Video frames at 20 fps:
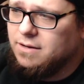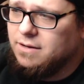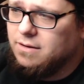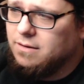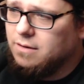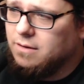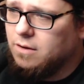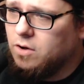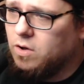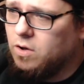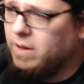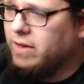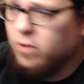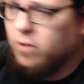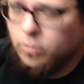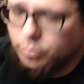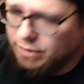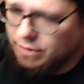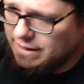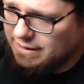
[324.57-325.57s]
all hell
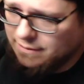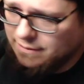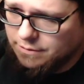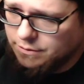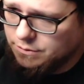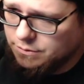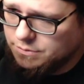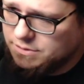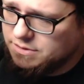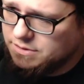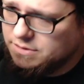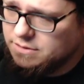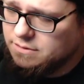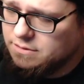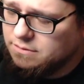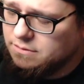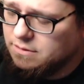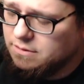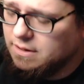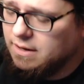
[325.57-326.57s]
breaking loose
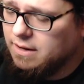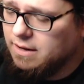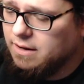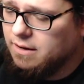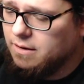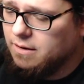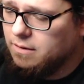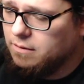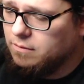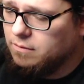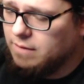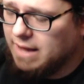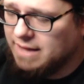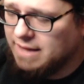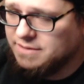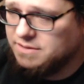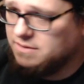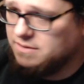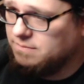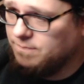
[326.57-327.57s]

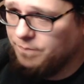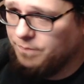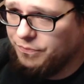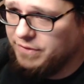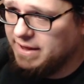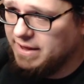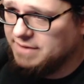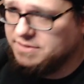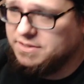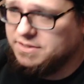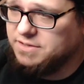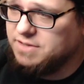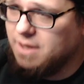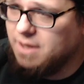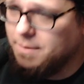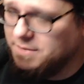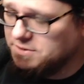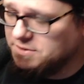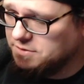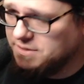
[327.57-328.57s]
as the
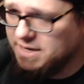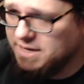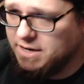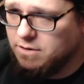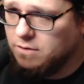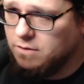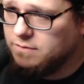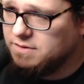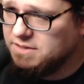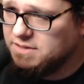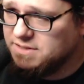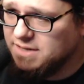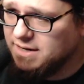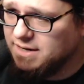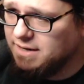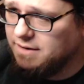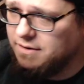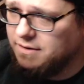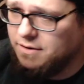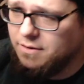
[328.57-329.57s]
zombies are taking over the
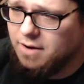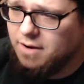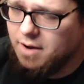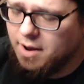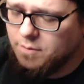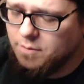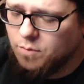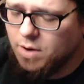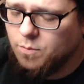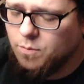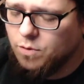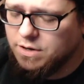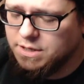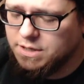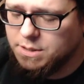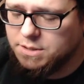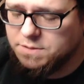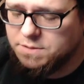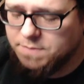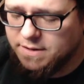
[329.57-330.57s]
city. I wanted to
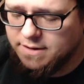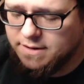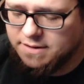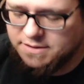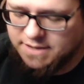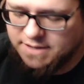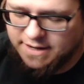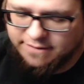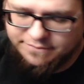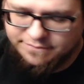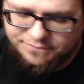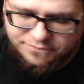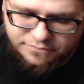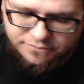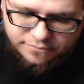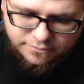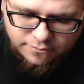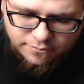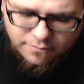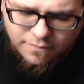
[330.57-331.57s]
experience that.
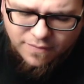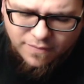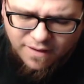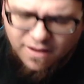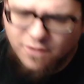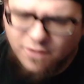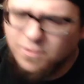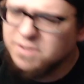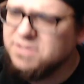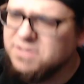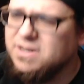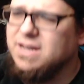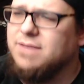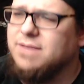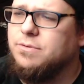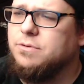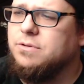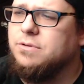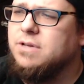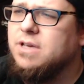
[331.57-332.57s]
And Resident
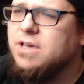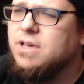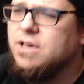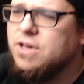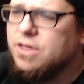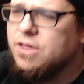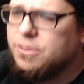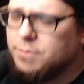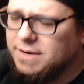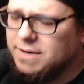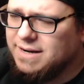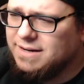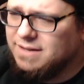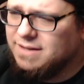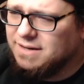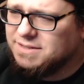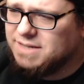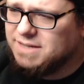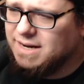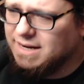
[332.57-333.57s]
Evil 3
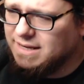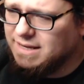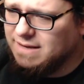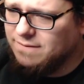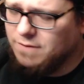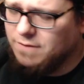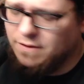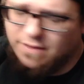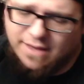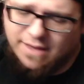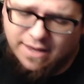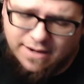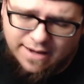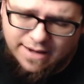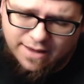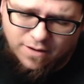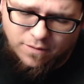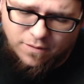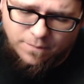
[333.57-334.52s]
does kind of give you that. Now,